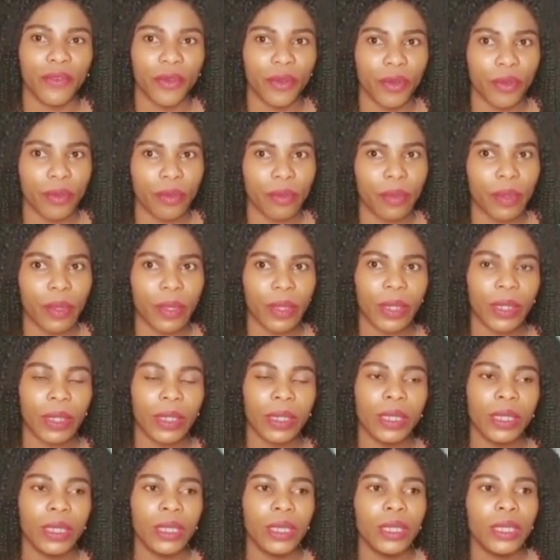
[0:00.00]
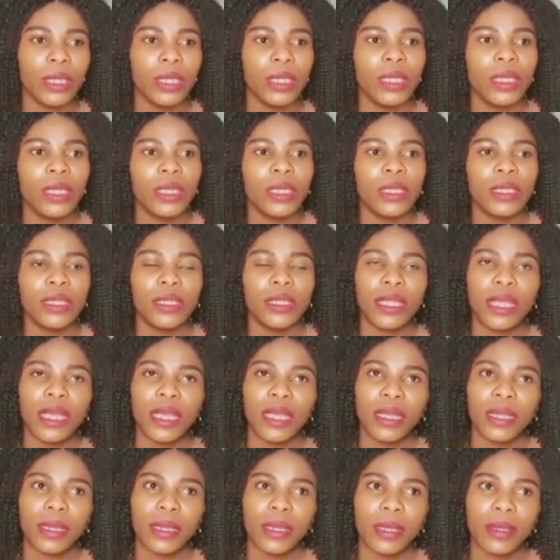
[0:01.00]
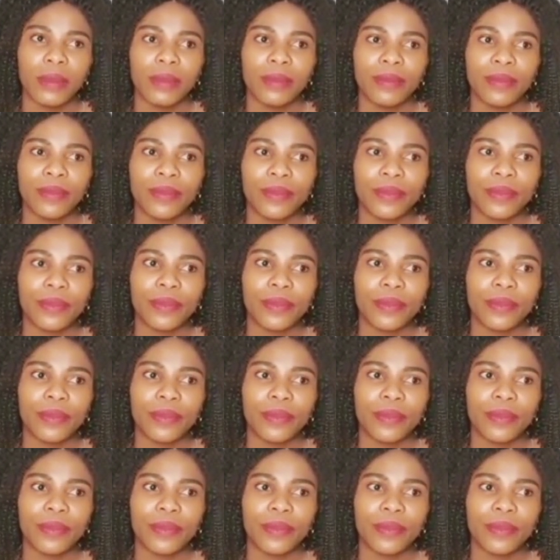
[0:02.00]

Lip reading: from. Then